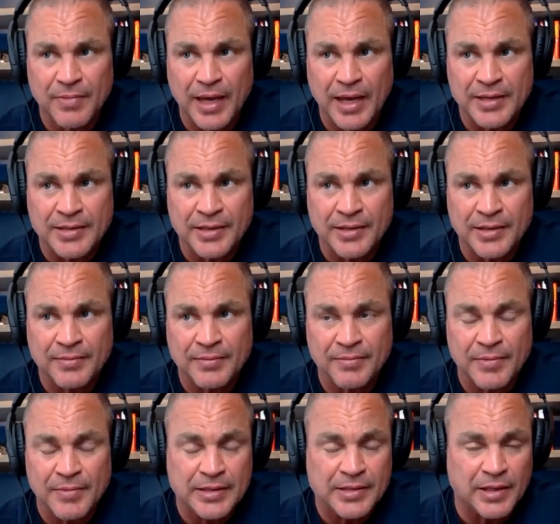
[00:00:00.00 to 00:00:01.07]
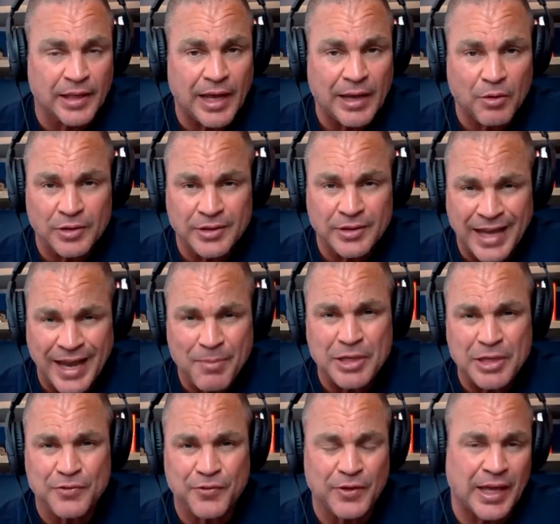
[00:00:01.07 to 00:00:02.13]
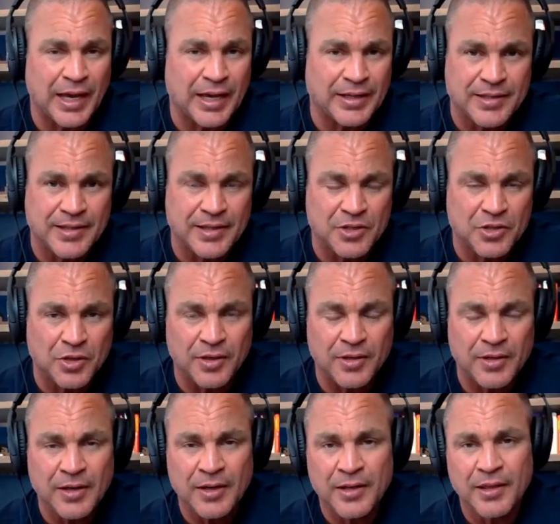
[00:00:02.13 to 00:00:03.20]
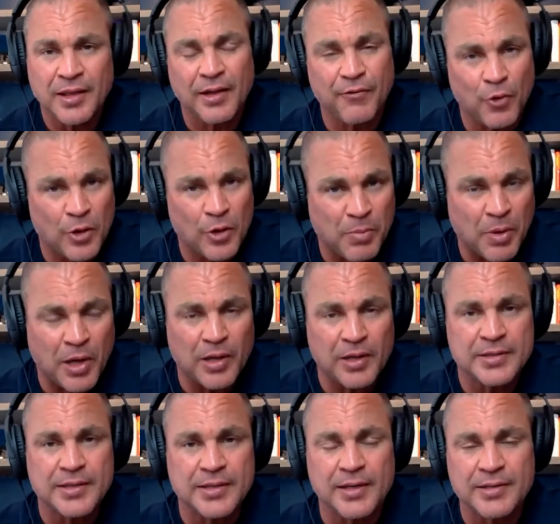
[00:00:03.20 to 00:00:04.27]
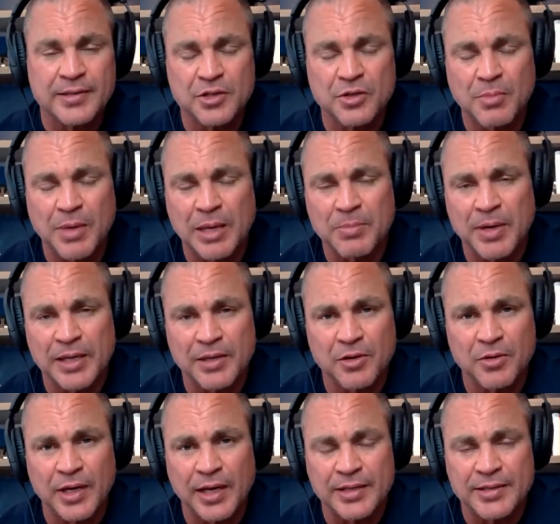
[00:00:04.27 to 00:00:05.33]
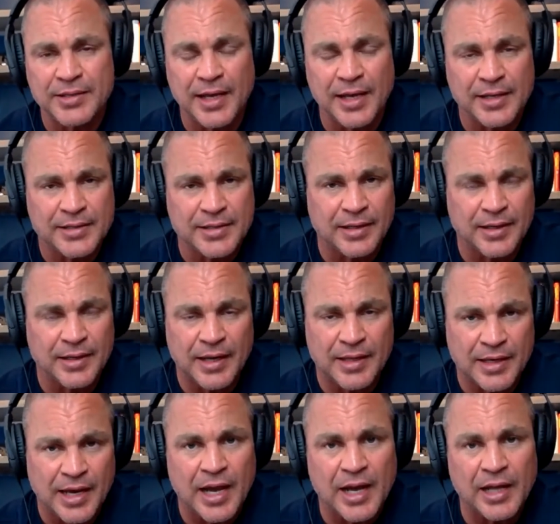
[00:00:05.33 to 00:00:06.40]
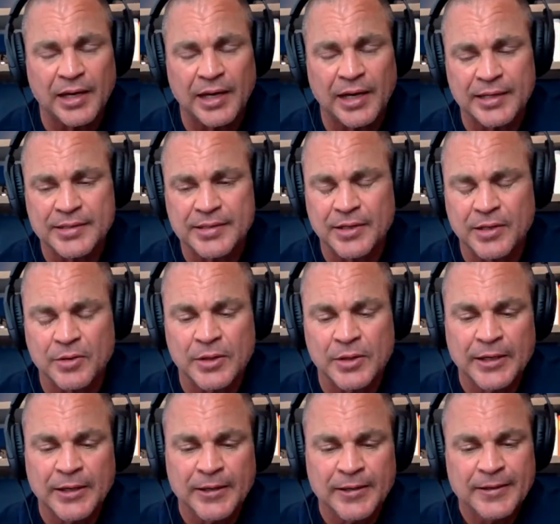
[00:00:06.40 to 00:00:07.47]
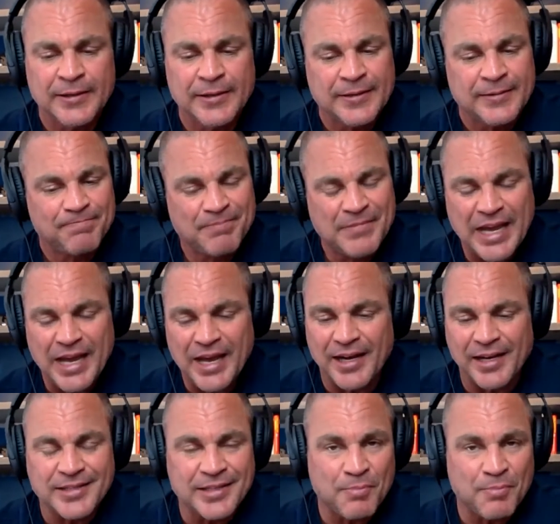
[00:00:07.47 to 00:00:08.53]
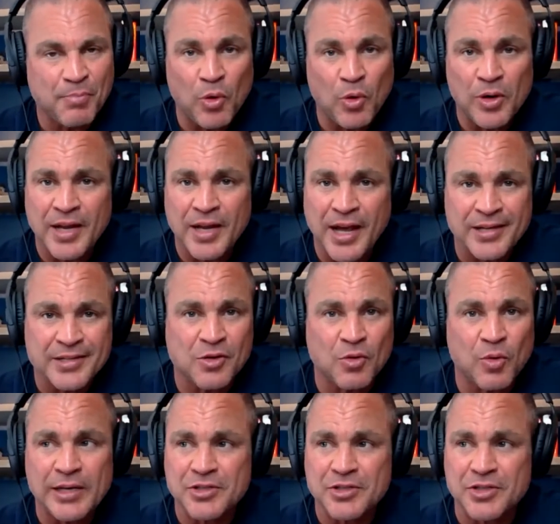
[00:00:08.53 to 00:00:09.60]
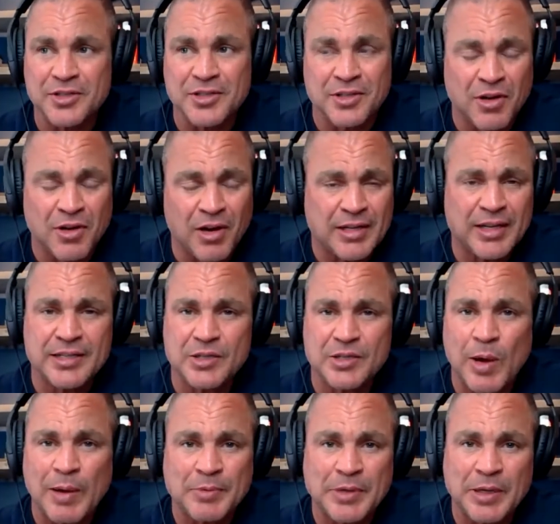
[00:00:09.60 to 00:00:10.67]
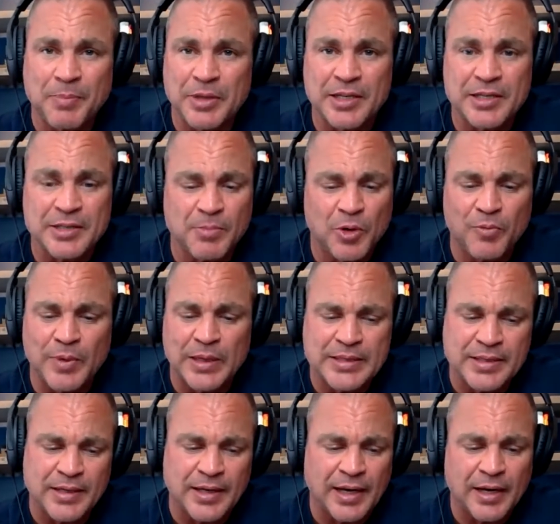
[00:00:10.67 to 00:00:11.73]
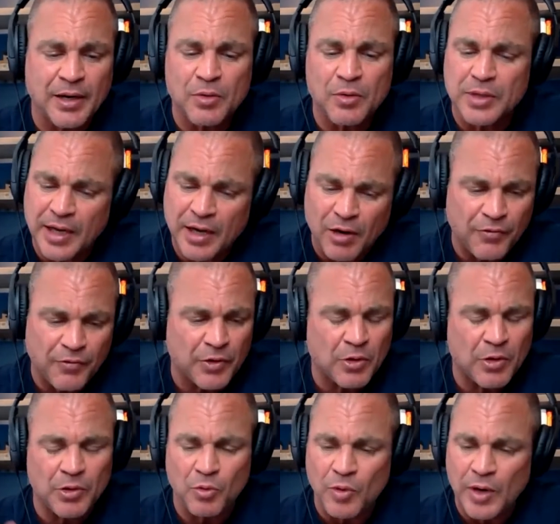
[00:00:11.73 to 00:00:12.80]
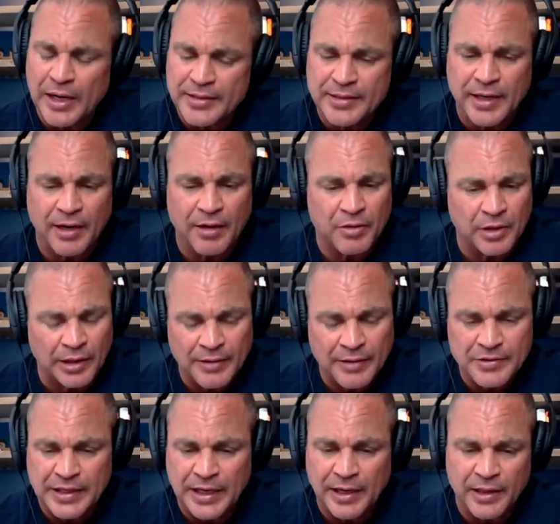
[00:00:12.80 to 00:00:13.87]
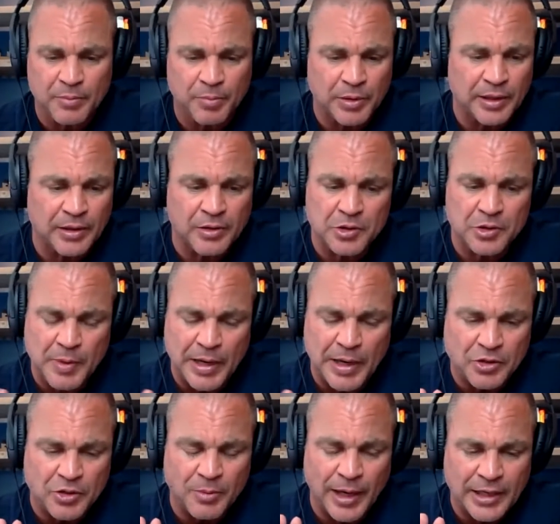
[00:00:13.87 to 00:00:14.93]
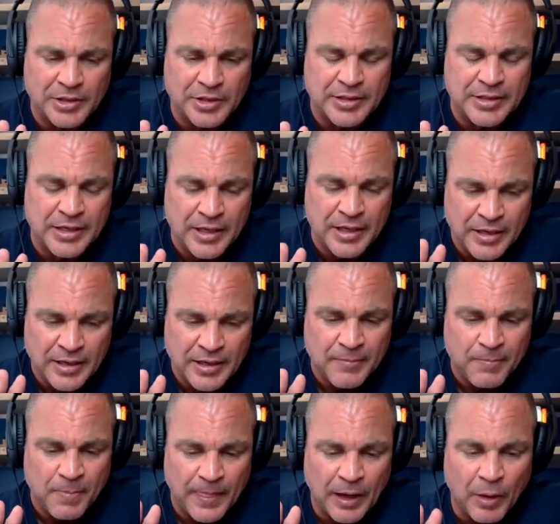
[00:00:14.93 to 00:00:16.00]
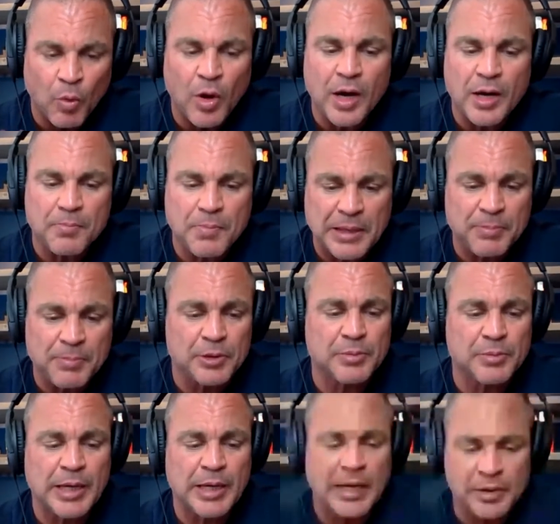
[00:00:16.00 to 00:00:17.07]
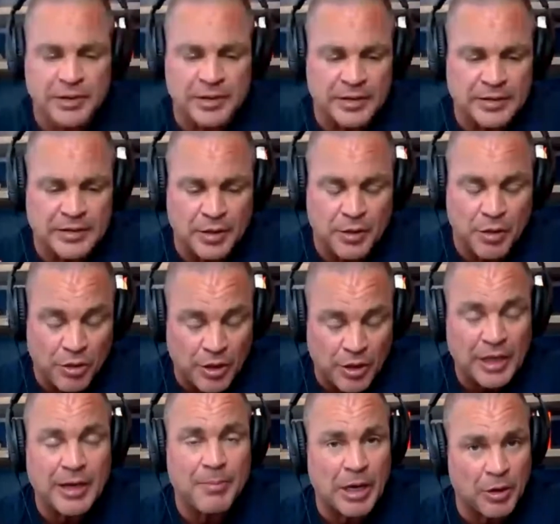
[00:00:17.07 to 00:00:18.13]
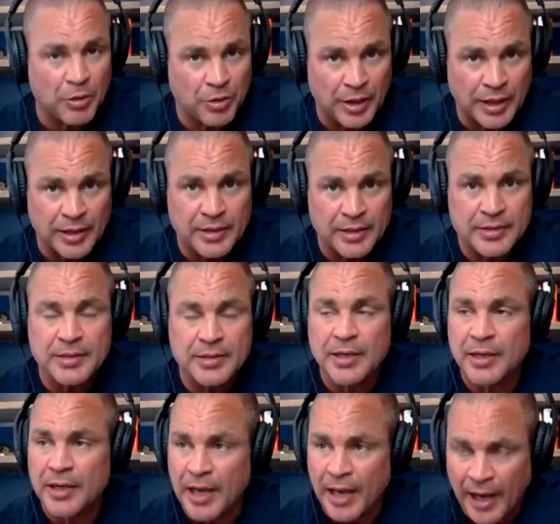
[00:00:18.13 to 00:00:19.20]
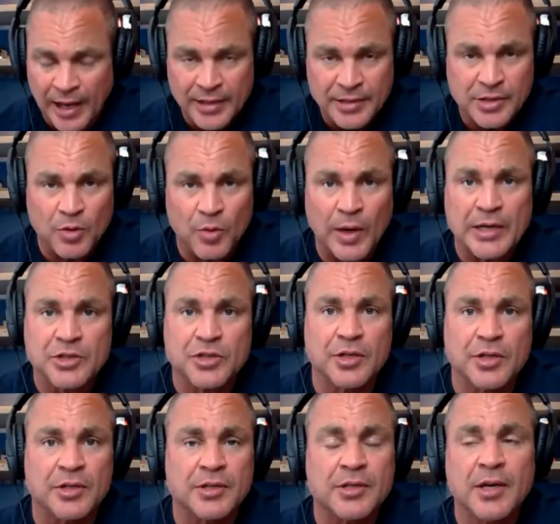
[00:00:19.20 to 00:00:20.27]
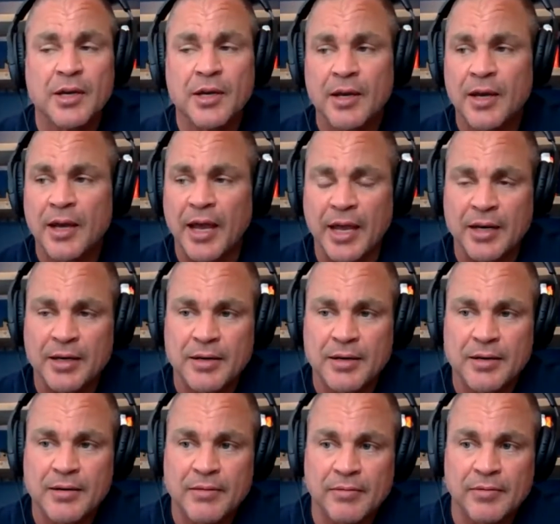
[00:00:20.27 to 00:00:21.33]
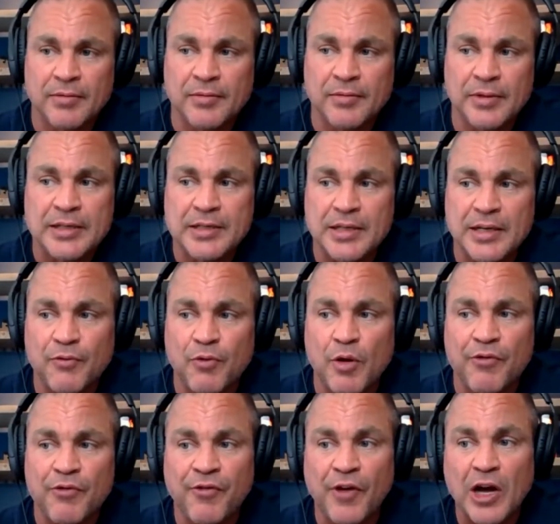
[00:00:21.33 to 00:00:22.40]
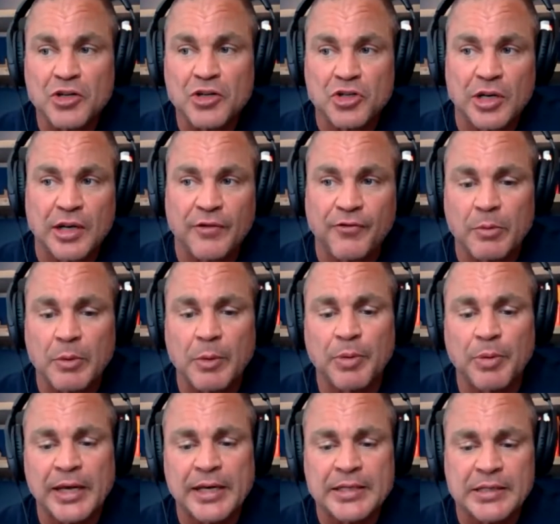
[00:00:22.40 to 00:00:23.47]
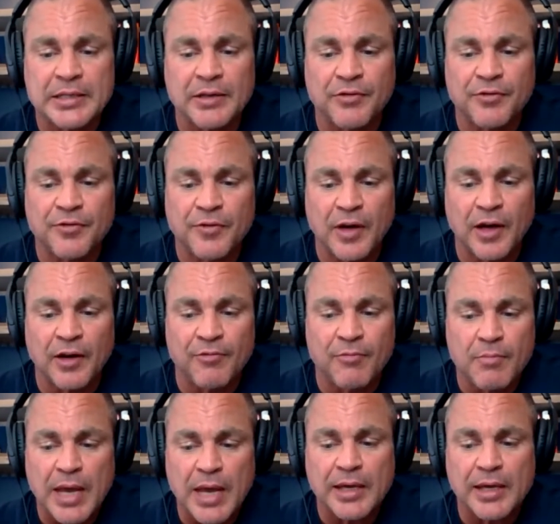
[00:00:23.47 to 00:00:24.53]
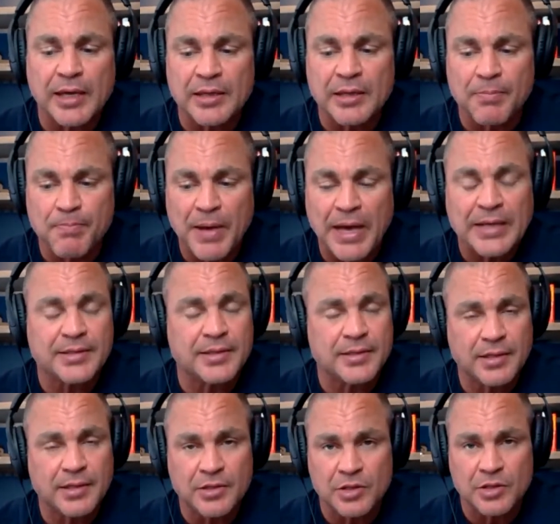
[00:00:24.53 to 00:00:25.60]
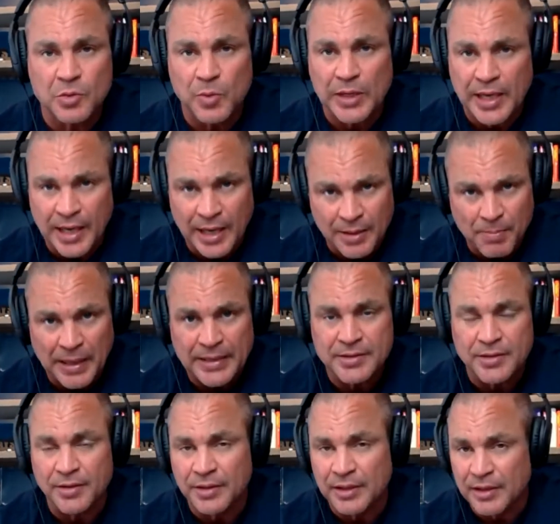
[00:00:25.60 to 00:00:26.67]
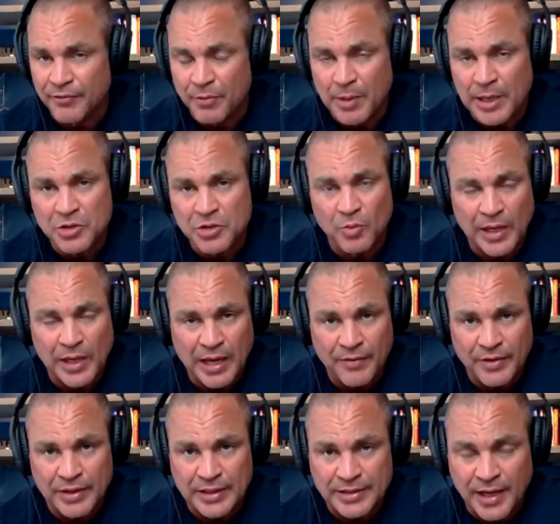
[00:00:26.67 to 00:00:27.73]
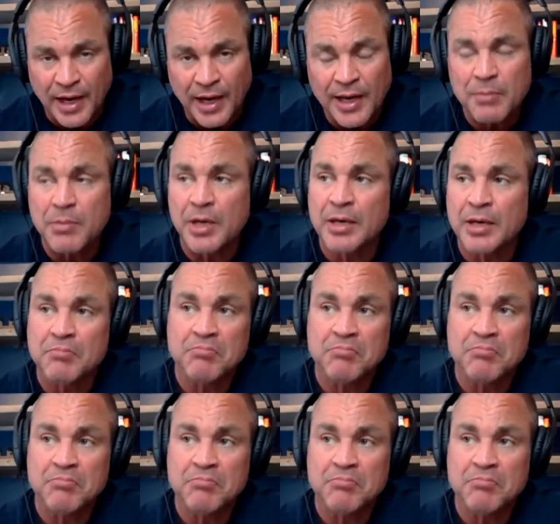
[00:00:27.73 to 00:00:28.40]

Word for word: as collateral damage for that decision, that foreign policy decision made by the United States and the allies. So yeah, it's important to ask questions and not get swept up in these movements. And I don't care if they're on the right side or the left side of the political spectrum. I want people to be able to think about things, ask questions, and listen, if we're functioning from the place of making the best decisions we can based on the information we have at the time,